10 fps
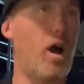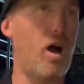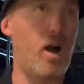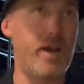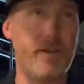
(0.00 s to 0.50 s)

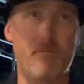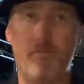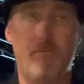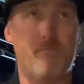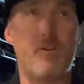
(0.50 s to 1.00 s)
I
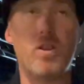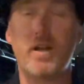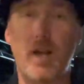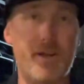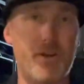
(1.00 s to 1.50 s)
felt
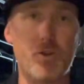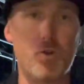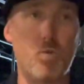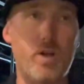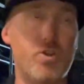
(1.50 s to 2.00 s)
like I hit a
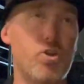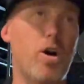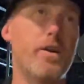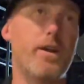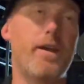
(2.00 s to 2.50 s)
good wedge
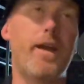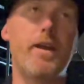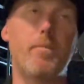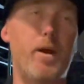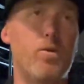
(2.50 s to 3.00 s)
shot
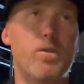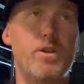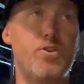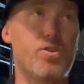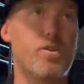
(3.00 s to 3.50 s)
and
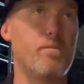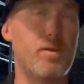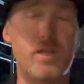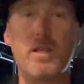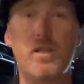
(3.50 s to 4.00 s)
apparently just
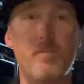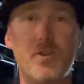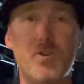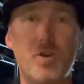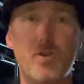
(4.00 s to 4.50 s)
completely
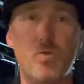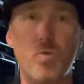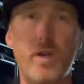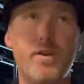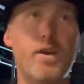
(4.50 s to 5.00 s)
misjudged the
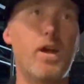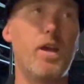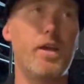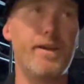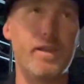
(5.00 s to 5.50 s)
wind.
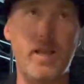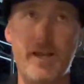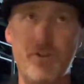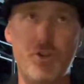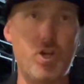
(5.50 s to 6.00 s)
It
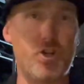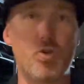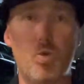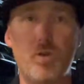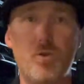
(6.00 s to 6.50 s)
lands just
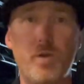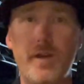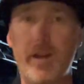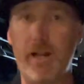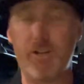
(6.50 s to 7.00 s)
short of the
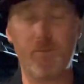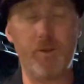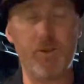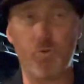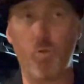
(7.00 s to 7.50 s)
green and
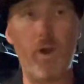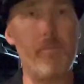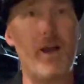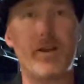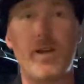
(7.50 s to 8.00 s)
spins way
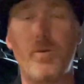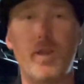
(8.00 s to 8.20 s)
back down the